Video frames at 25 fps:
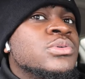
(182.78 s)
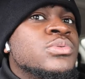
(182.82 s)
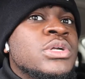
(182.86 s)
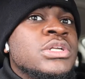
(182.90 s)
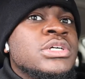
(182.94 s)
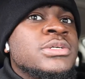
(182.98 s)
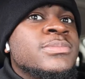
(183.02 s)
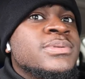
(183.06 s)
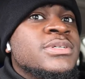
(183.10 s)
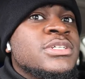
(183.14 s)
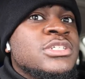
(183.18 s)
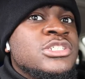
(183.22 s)

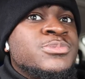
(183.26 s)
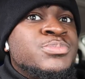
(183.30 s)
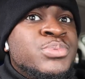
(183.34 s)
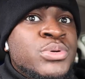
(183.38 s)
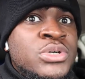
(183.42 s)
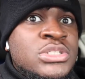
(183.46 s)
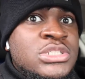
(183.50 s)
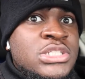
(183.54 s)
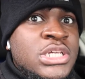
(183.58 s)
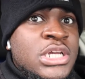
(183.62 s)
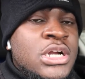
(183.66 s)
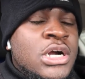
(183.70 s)
want to be a
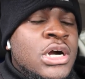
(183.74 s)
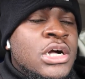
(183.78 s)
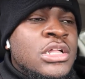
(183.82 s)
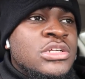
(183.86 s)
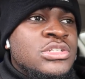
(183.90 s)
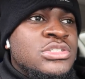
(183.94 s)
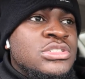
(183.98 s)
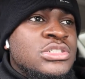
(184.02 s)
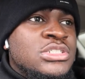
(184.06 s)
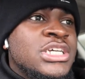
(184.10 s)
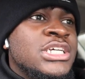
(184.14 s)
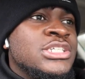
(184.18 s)
sports
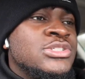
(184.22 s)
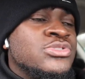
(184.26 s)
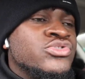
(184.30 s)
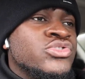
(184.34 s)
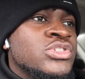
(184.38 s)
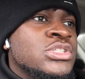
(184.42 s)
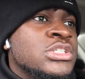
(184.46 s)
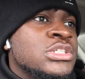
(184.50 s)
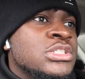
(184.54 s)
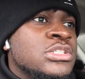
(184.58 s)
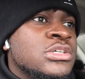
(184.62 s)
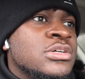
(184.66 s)
psychologist. That's
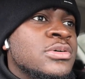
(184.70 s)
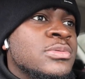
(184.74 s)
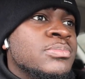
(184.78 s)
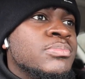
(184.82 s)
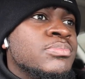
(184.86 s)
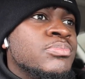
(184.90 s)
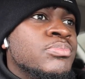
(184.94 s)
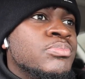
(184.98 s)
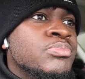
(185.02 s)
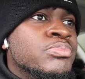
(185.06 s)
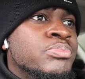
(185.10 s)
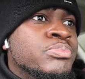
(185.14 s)
really the,
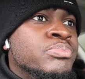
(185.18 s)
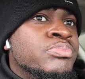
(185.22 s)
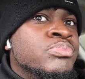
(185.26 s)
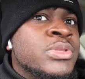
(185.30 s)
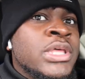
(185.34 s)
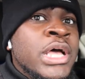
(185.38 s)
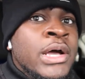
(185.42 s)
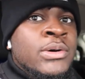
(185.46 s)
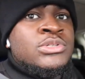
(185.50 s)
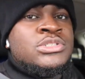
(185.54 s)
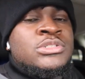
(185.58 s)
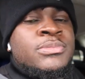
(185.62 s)

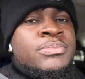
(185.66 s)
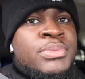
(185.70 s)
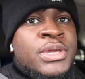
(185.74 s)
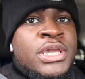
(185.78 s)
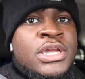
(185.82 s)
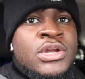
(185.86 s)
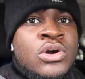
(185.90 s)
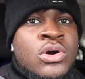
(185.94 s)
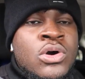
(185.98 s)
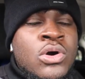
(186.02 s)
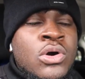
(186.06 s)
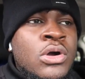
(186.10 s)
that was a
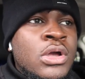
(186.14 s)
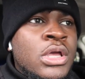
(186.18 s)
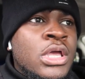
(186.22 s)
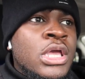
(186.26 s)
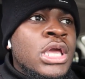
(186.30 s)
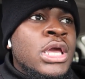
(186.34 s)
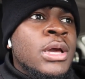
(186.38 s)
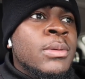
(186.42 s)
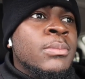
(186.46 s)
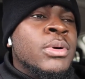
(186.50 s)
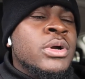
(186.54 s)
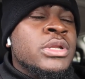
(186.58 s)
big goal.
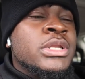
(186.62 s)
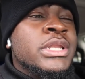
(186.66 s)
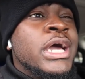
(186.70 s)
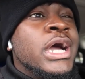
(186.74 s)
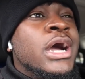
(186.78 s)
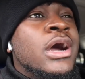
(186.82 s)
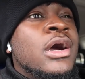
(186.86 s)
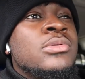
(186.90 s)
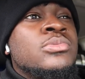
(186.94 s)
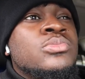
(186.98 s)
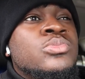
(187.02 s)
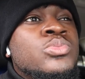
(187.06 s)
But
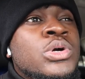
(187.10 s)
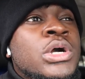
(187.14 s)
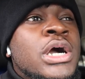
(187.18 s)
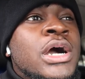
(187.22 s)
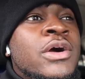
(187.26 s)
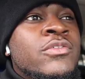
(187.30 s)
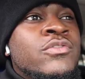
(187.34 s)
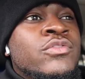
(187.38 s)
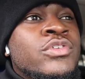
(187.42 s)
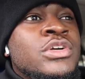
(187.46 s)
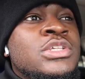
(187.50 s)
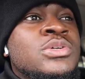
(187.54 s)
now I'm,
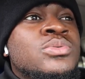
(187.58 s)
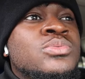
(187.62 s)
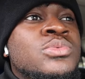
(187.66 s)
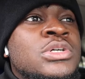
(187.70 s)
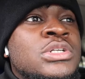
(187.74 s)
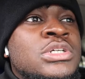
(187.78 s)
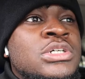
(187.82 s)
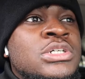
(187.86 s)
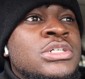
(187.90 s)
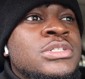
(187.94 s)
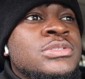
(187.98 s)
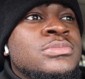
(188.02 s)
I really
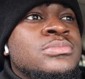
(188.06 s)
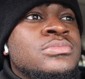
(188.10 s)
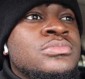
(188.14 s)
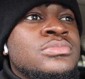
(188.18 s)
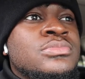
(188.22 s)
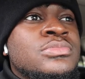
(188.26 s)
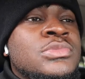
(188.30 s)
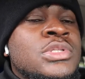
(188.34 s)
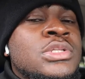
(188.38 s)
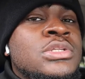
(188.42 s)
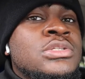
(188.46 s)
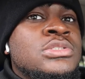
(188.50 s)
want
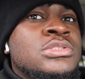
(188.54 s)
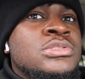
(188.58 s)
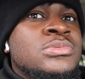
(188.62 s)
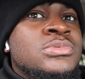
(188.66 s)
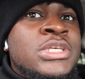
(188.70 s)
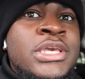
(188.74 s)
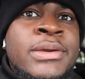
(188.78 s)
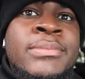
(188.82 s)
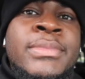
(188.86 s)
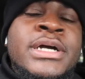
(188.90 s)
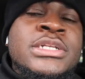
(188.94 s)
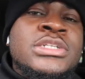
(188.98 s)
to
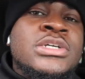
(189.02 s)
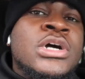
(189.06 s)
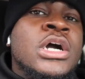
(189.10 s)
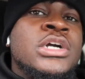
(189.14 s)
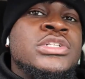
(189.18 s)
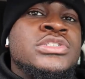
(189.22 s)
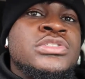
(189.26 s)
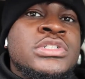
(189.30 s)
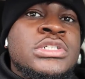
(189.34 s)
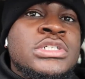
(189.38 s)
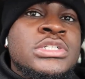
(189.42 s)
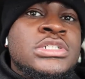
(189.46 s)
get my
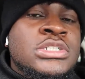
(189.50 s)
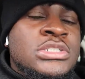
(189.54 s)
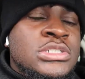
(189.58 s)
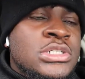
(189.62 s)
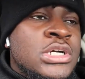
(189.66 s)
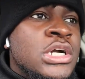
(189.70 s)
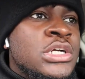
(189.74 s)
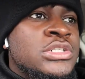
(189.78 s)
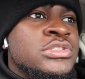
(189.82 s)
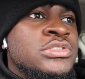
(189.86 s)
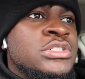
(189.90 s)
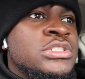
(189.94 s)
doctorate. The
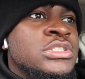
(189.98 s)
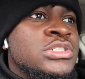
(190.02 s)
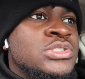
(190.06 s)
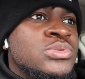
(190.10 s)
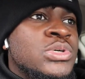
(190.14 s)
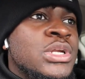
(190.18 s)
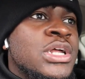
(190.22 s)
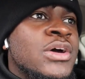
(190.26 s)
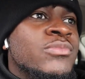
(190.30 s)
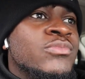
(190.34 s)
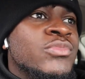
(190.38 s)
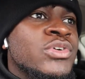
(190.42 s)
doctorate is
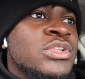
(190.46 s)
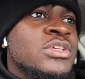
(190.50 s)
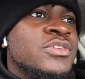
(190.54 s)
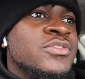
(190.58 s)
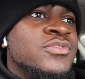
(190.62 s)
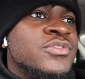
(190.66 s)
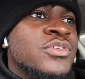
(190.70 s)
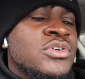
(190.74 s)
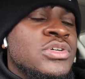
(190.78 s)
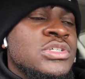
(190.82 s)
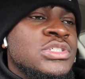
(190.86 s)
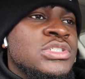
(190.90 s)
what I'm really
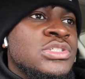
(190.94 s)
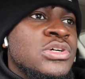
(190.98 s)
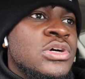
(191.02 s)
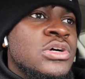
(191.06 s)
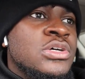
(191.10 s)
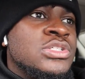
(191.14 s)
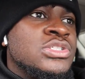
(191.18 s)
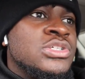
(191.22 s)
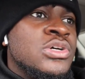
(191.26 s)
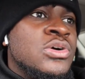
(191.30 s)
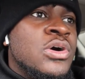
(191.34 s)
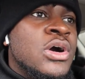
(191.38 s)
focused
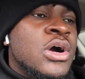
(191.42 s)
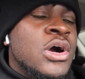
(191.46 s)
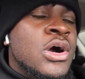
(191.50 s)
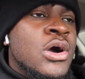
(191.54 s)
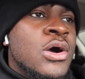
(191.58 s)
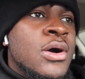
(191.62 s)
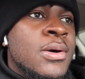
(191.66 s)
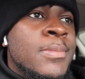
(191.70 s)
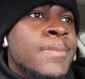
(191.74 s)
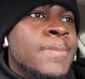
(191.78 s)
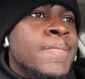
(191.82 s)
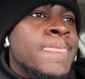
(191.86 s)
on. So,
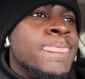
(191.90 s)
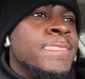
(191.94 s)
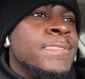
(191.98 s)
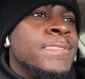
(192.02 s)
um,